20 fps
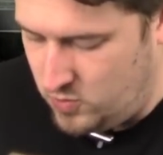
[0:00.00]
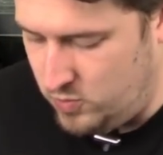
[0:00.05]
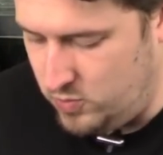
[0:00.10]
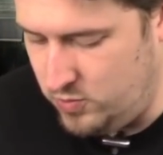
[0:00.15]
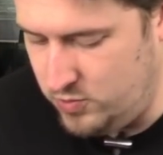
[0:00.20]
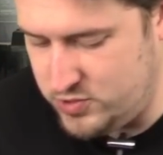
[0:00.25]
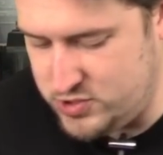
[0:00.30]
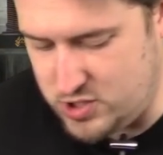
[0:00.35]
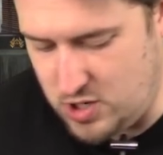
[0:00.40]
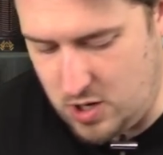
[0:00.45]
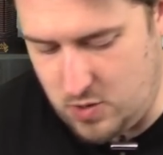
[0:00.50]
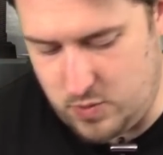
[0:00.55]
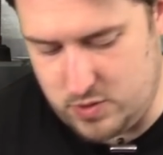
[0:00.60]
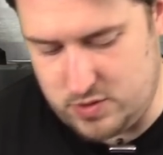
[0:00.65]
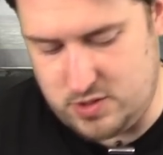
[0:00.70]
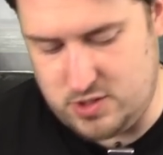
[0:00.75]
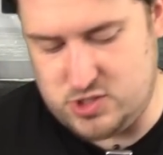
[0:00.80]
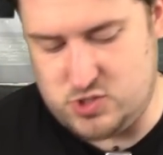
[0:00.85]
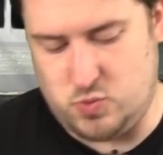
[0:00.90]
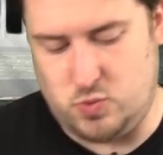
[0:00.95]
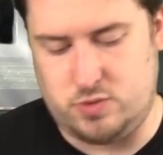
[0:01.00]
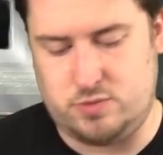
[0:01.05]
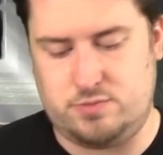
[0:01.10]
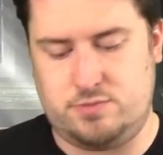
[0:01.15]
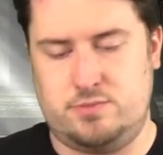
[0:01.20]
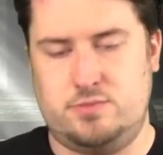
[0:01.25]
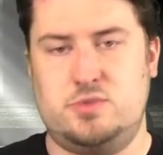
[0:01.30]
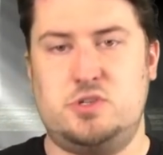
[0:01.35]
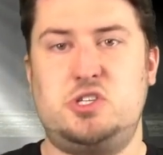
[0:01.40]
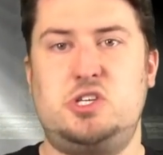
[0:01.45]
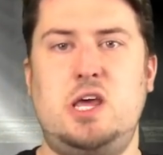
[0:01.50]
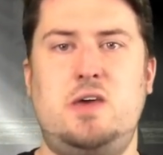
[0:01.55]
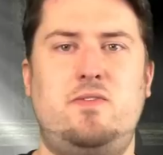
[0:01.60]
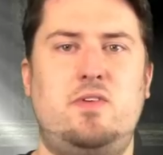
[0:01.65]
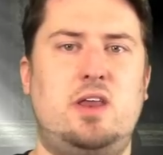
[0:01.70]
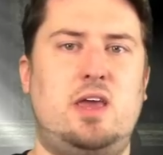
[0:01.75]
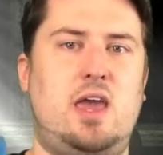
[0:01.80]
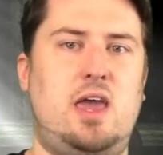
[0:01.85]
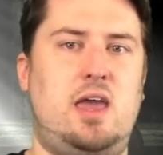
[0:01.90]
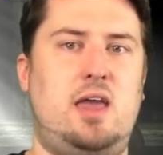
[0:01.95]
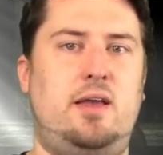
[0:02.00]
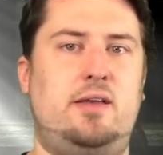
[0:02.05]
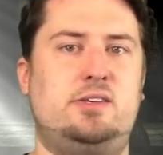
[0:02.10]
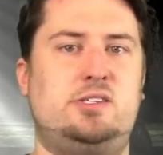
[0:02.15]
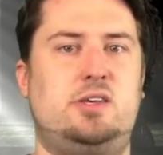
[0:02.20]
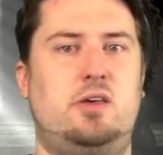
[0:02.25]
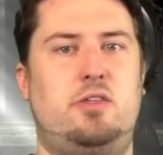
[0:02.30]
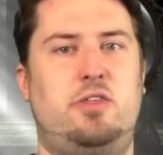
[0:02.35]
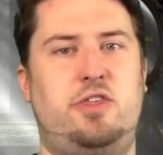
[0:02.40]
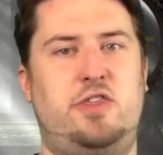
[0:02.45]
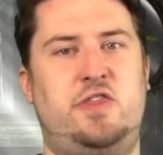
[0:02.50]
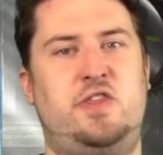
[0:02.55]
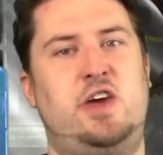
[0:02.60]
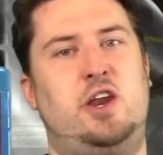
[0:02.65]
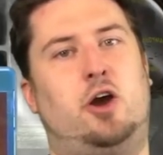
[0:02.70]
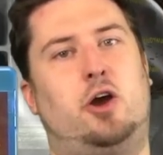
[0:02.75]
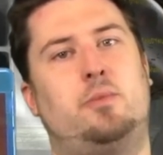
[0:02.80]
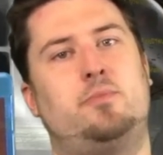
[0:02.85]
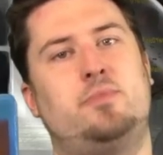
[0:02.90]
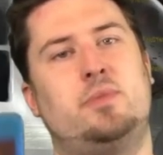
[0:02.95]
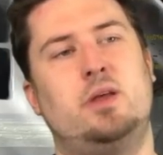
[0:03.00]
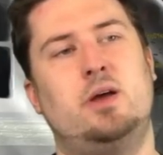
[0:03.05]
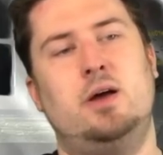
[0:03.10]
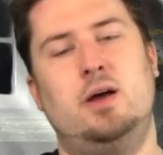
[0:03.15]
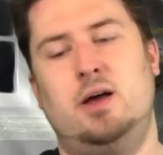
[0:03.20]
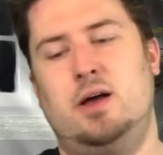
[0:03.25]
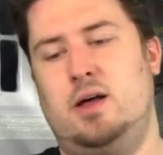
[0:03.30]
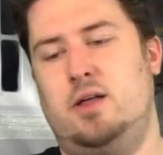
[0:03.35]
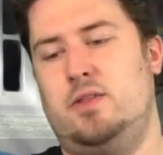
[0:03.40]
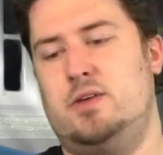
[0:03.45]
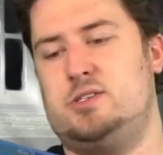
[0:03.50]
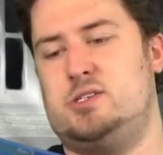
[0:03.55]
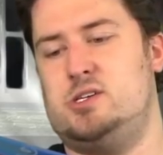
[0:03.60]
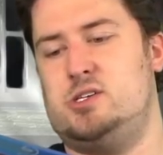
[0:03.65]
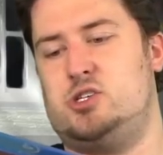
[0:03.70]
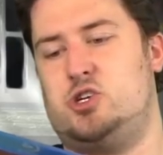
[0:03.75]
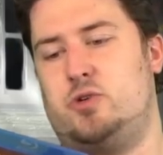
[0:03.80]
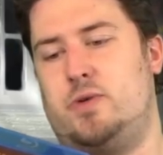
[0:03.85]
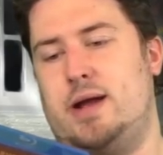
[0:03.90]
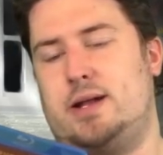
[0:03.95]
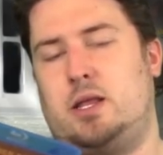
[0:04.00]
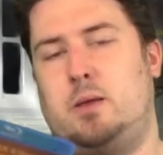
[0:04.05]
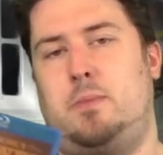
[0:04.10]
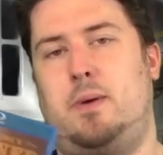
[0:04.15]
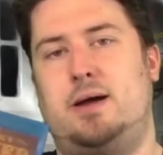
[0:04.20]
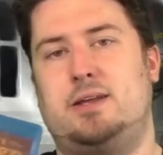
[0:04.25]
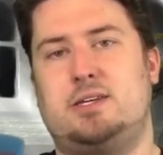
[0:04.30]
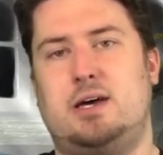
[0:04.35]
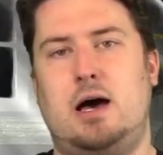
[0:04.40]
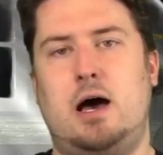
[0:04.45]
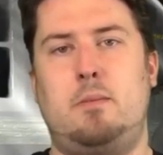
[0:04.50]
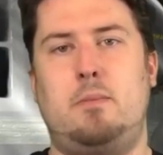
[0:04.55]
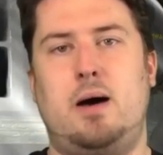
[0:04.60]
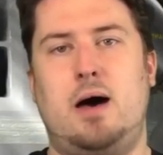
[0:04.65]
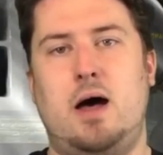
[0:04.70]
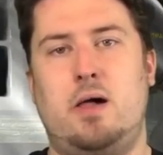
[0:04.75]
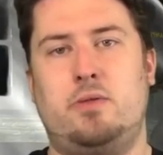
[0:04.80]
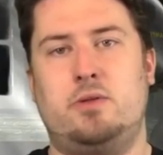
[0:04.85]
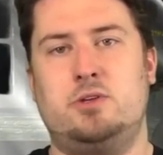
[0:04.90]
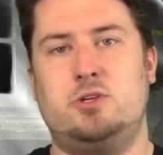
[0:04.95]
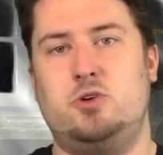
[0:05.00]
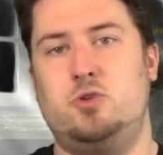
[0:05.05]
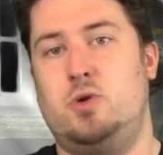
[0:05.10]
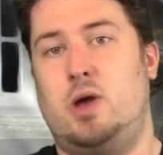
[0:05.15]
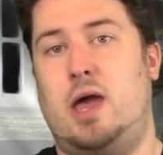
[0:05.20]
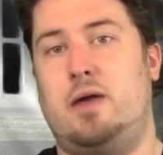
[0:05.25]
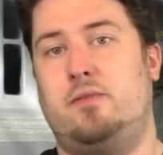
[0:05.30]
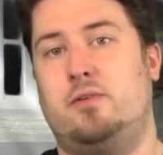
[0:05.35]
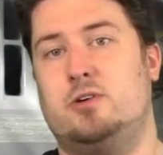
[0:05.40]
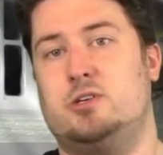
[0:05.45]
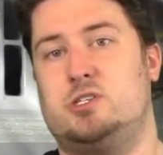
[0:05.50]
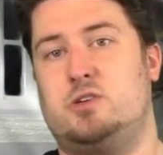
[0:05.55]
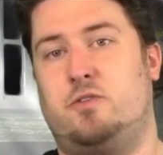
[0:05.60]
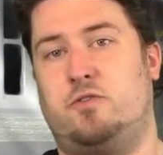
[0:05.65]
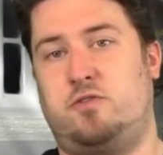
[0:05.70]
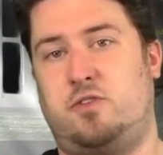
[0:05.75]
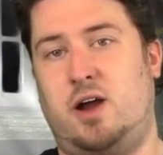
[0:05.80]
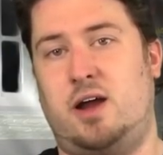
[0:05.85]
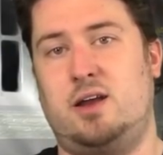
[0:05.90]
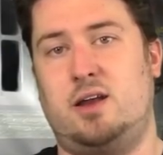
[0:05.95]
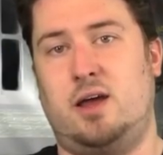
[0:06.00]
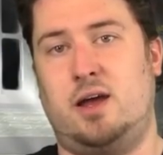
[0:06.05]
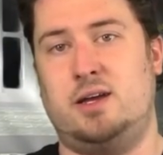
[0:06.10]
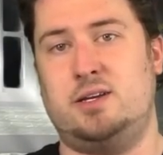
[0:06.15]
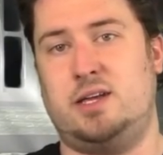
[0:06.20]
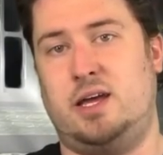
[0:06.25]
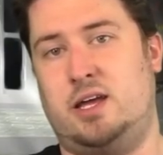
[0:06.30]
We'll start with this one. Stephen King's Thinner. This is directed by Tom Holland, who gave us Fright Night